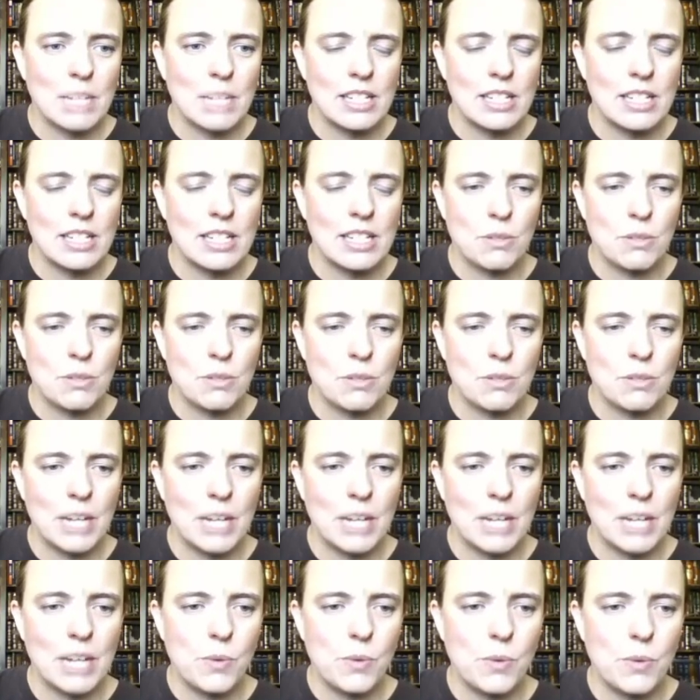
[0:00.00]
message
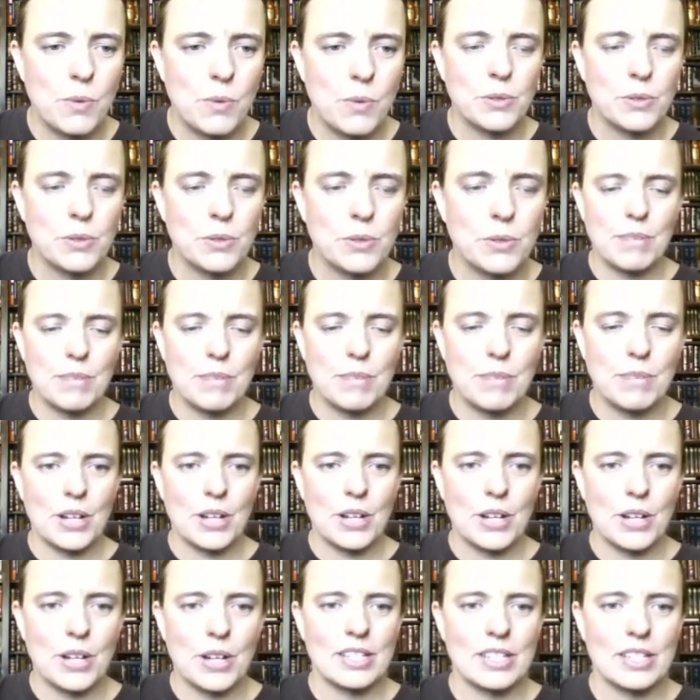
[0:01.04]
Remind 101 group, there you
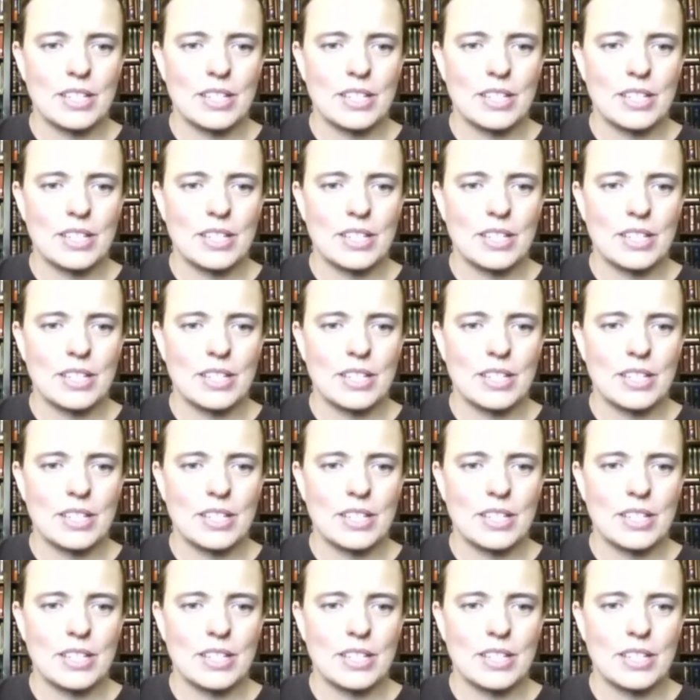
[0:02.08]
go.